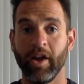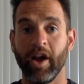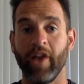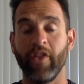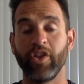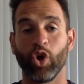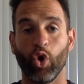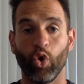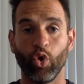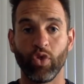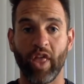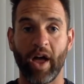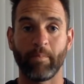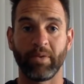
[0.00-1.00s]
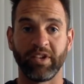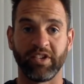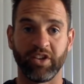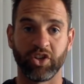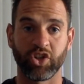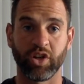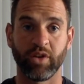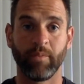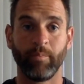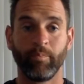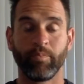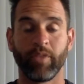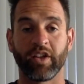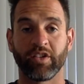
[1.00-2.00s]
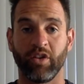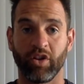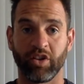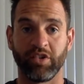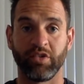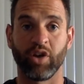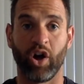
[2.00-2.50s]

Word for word: And then you hold that position as long as you